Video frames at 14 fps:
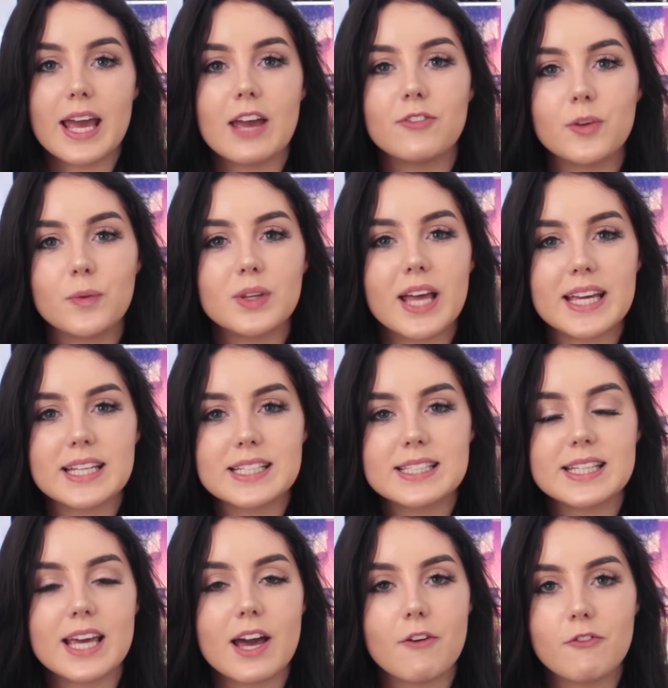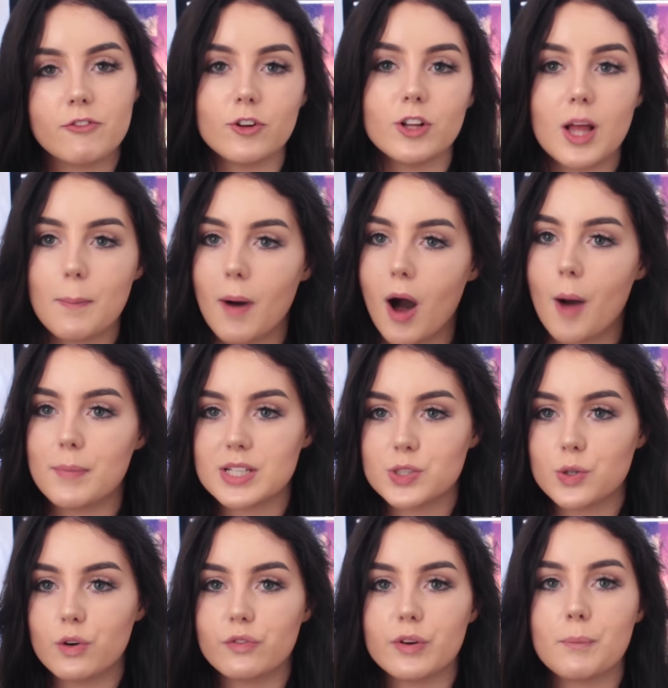If you would like to see a full apartment
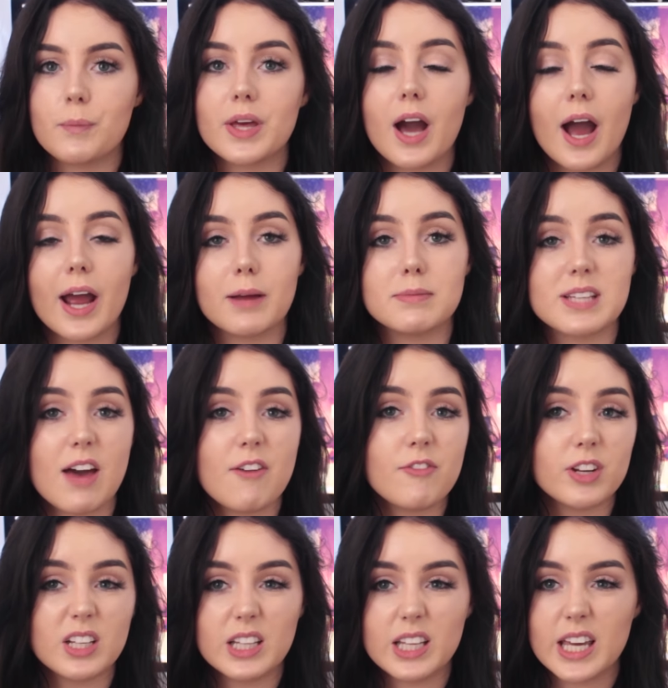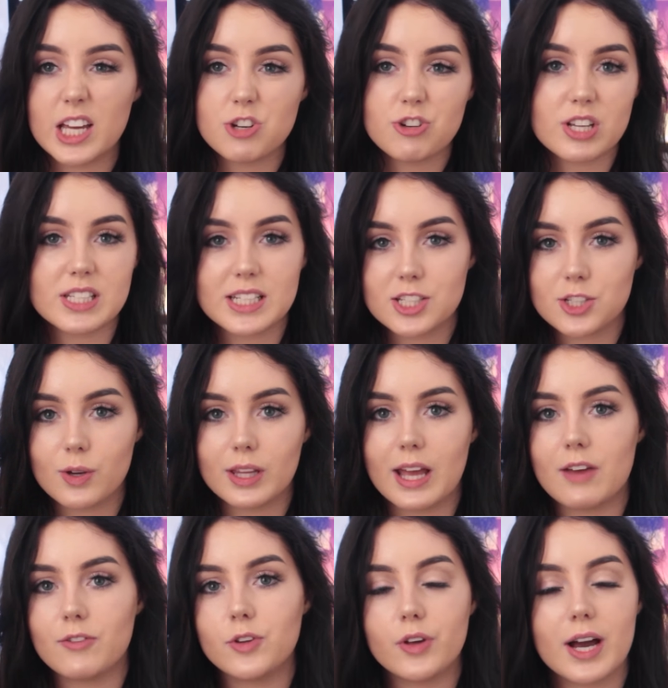tour from me, I am definitely interested in doing
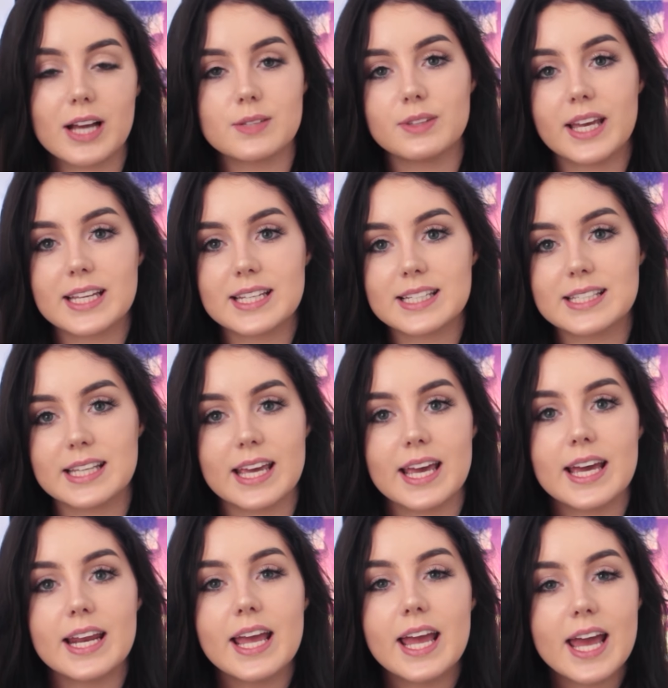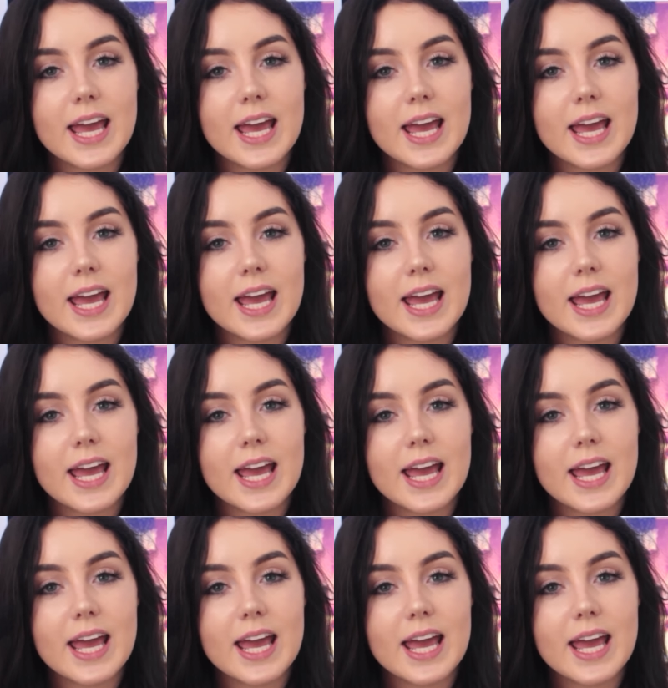that if you guys would like to see it.